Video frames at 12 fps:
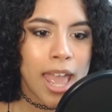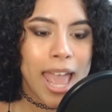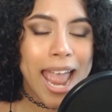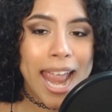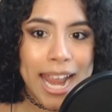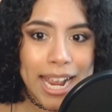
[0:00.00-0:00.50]

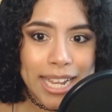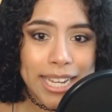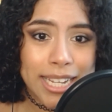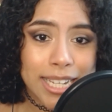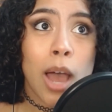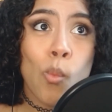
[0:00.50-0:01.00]

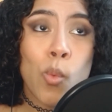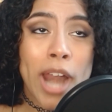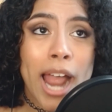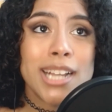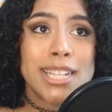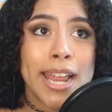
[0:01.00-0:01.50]
And when I
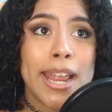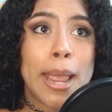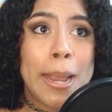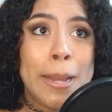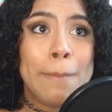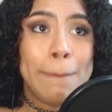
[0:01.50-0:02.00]
say
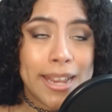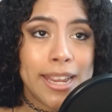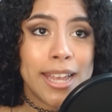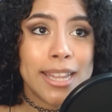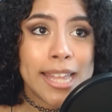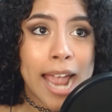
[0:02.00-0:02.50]

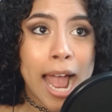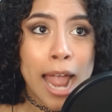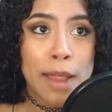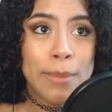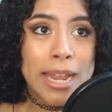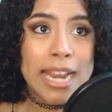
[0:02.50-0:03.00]
immediately,
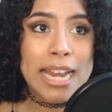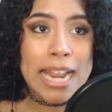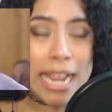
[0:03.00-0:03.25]
I mean